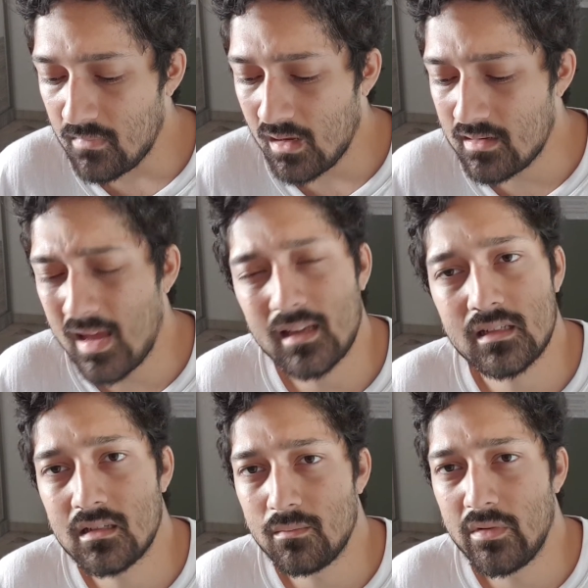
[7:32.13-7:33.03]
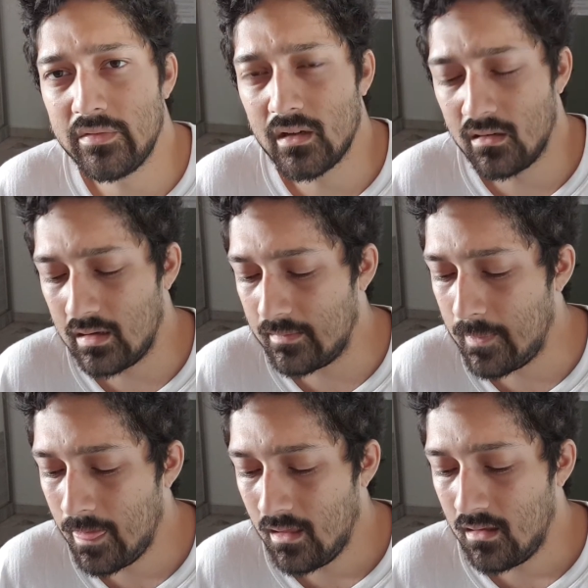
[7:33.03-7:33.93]
Next, moving on,
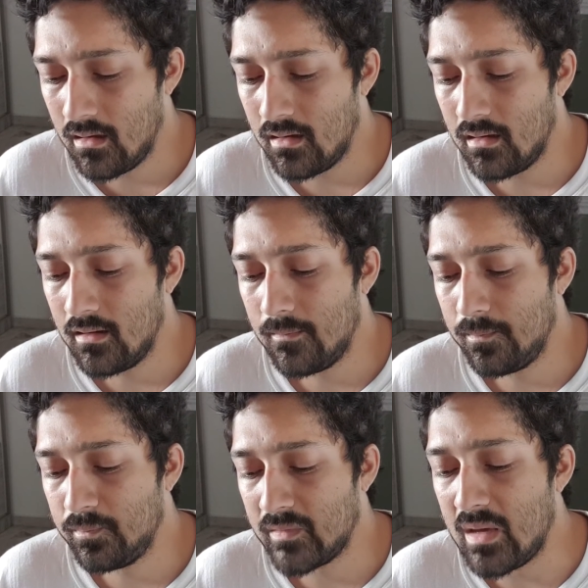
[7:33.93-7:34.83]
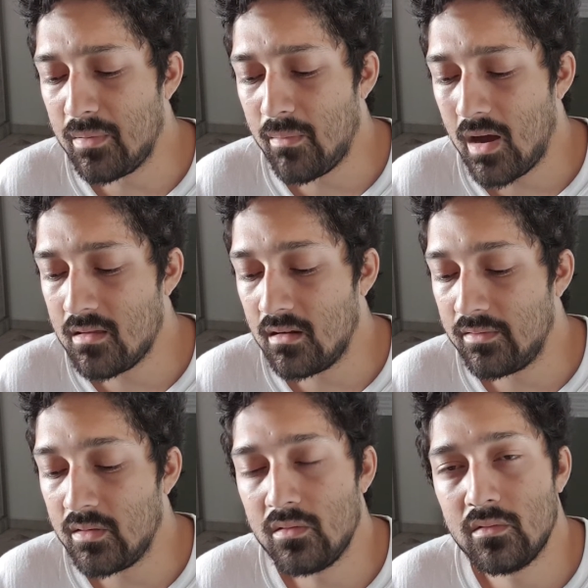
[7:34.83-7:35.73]
keep in mind that
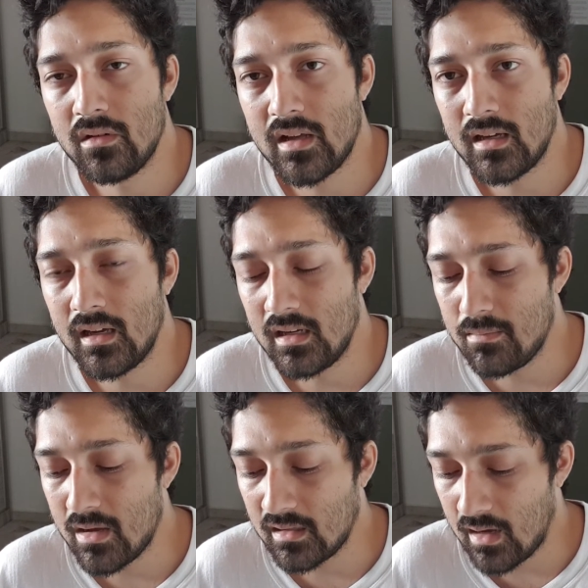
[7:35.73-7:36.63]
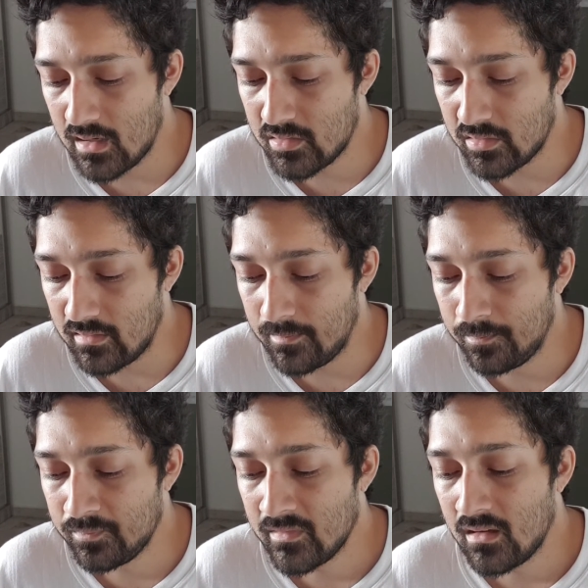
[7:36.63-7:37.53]
if you are taking any medication,
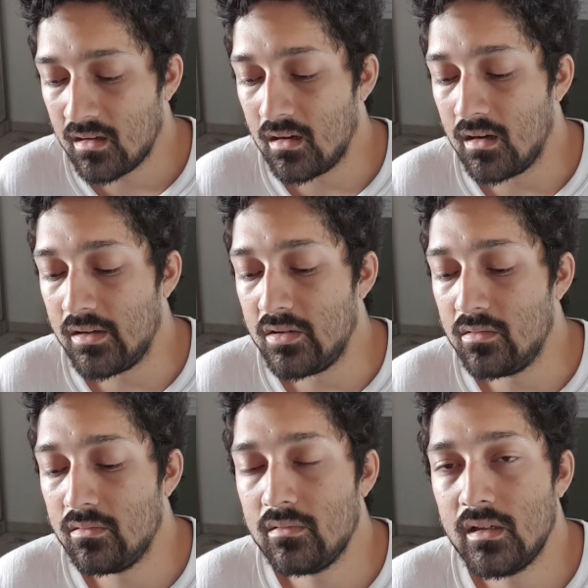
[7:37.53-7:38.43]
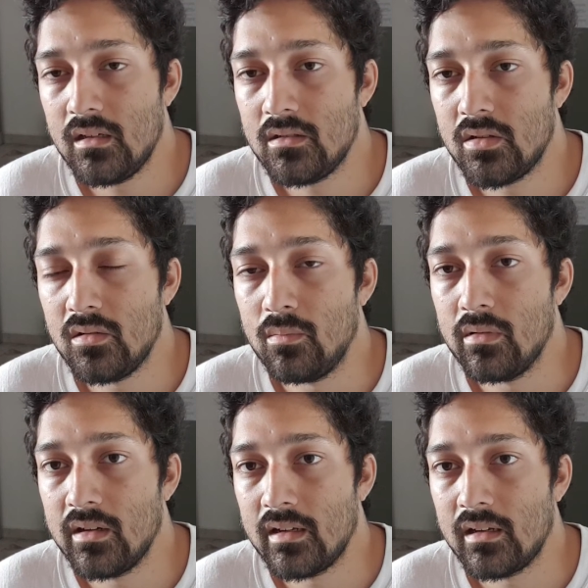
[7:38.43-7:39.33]
you need to
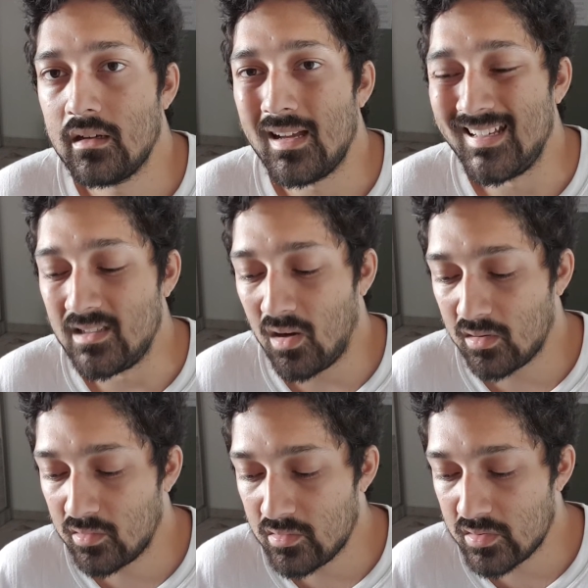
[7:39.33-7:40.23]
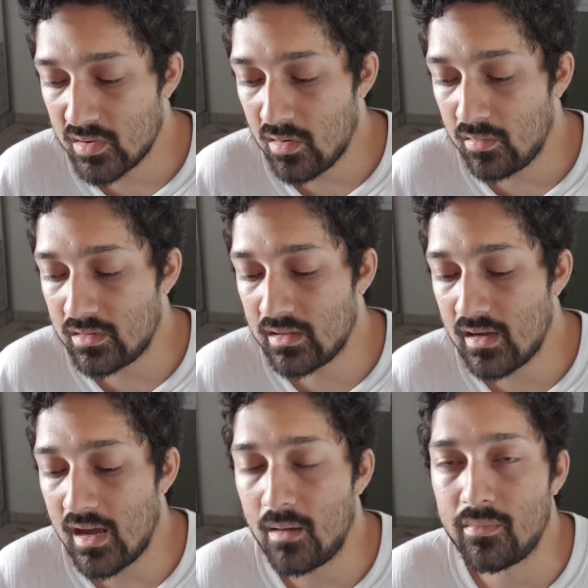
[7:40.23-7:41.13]
bring a doctor's note
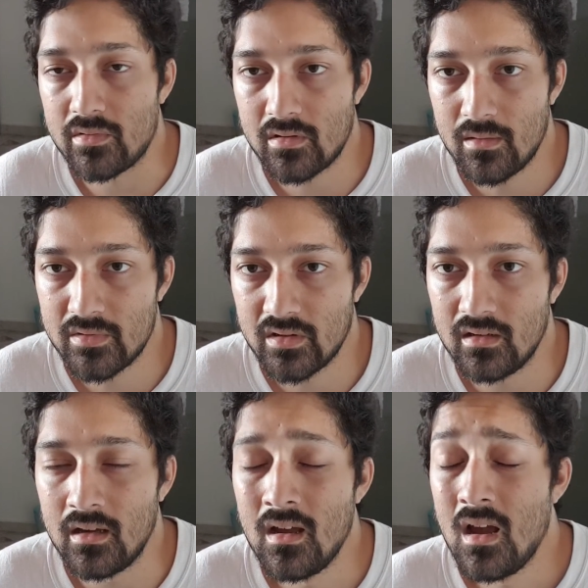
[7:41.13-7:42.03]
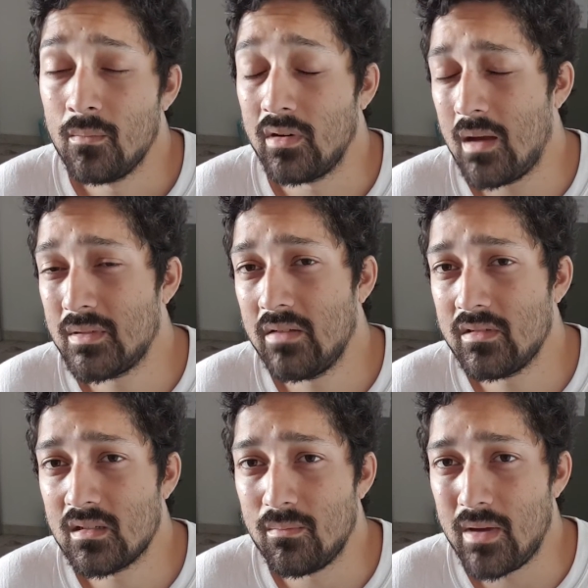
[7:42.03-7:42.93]
and prescription, perhaps
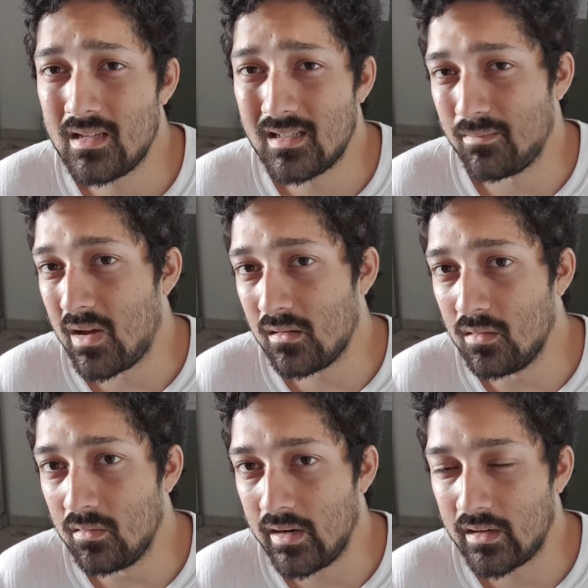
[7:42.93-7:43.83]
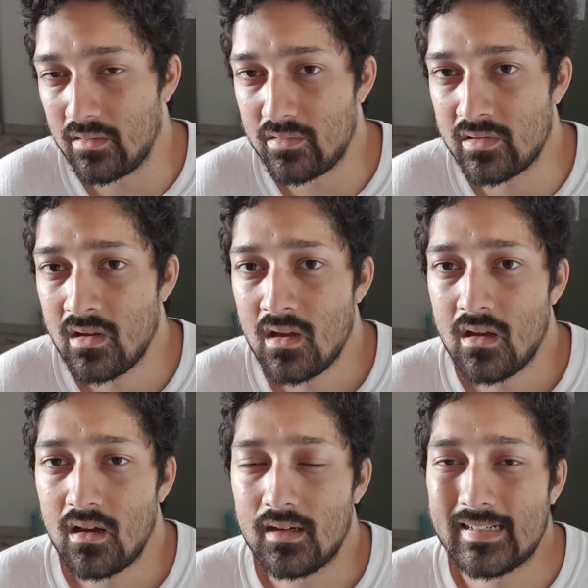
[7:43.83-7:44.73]
even some basic medical records,
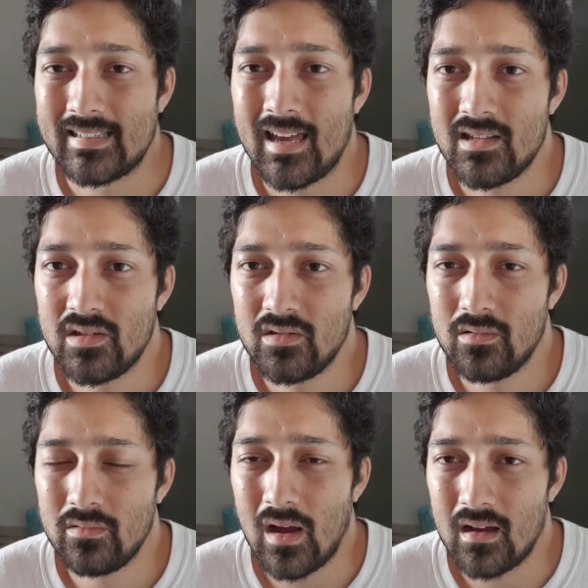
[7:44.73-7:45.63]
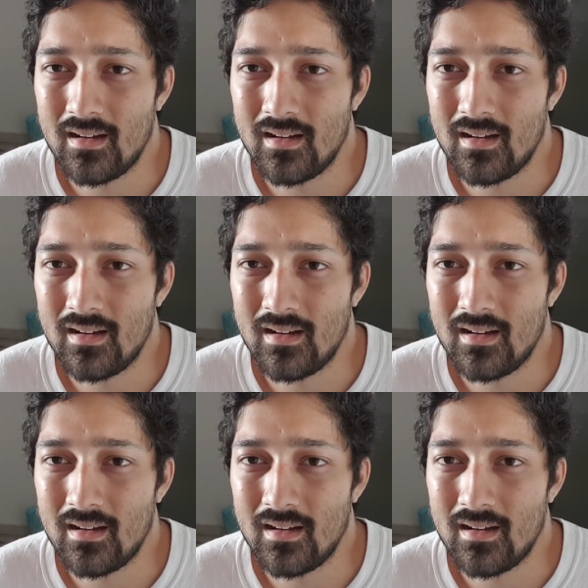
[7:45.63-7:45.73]
in case you